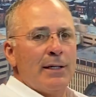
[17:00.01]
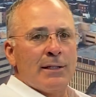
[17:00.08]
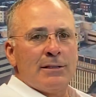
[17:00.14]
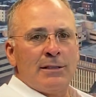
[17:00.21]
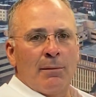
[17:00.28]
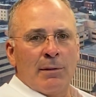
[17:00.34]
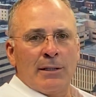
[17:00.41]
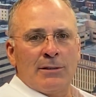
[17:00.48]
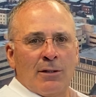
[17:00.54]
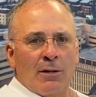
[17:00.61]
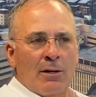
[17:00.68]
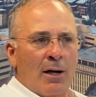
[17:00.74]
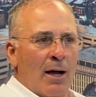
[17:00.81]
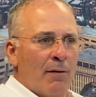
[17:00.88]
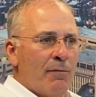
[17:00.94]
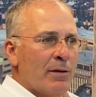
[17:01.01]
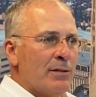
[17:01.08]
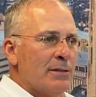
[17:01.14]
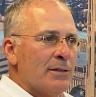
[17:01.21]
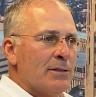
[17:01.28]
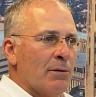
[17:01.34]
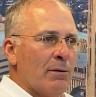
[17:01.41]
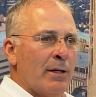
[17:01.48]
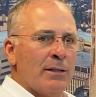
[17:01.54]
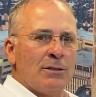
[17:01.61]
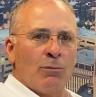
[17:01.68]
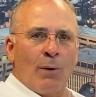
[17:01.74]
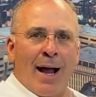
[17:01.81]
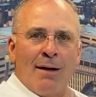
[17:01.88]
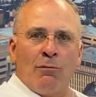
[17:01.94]
It's someone a conference. It's a it's
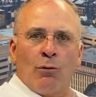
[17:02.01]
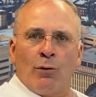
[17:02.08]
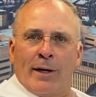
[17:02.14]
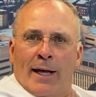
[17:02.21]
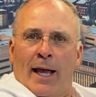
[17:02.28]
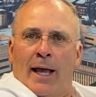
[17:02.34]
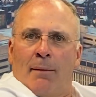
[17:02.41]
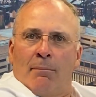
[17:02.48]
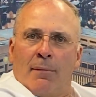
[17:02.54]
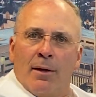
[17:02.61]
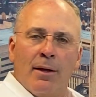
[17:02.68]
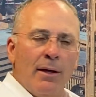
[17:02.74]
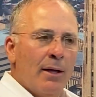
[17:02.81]
a rivalry game.